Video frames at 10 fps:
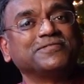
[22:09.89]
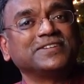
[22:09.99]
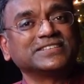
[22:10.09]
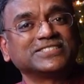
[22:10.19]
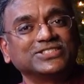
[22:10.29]

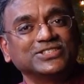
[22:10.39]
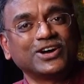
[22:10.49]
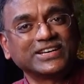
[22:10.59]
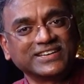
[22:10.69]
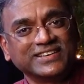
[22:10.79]
first
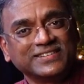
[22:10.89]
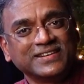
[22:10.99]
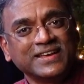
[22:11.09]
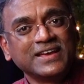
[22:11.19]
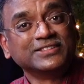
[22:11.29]
daughter,
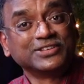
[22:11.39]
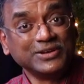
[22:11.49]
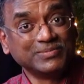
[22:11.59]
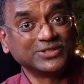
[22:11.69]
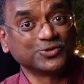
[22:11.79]

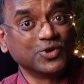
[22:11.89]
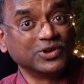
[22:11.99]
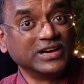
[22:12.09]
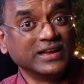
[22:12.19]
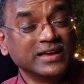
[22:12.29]
3 months old.